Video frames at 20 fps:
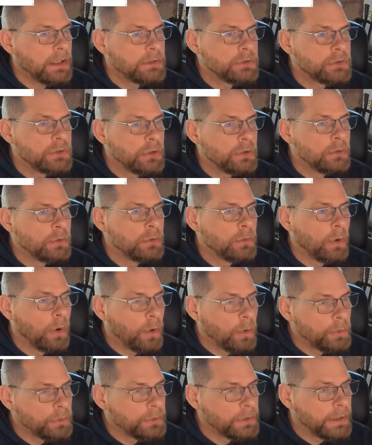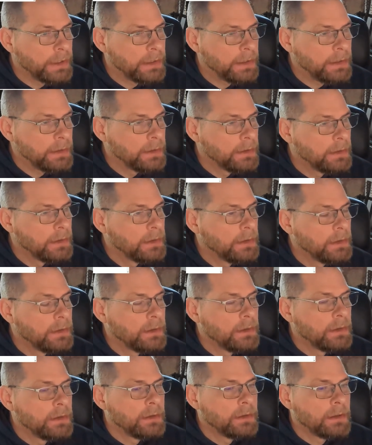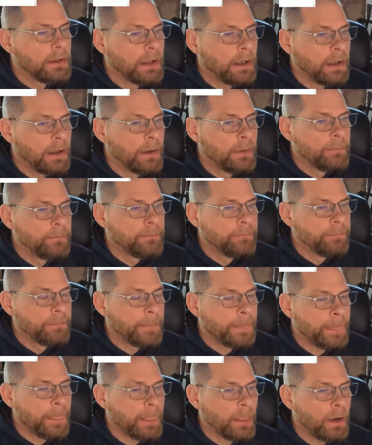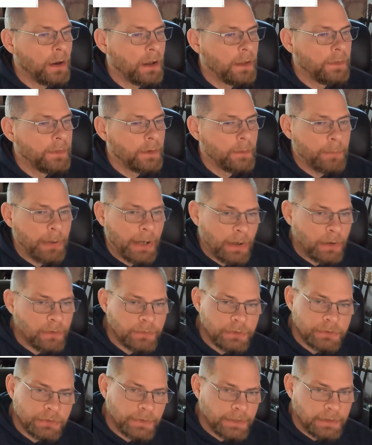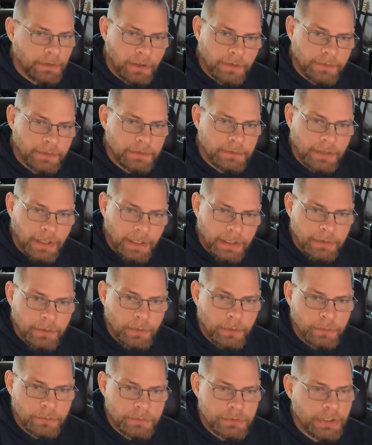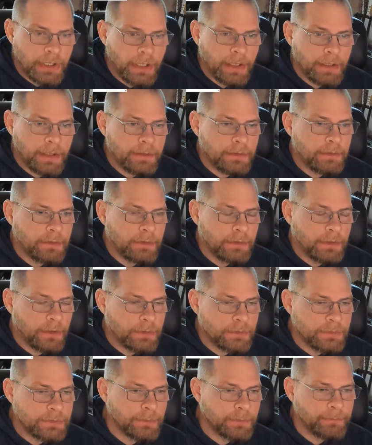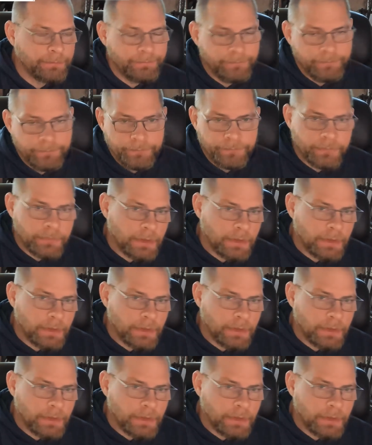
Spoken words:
2 only, on the Power Vision, on the DYNO jet, there's some,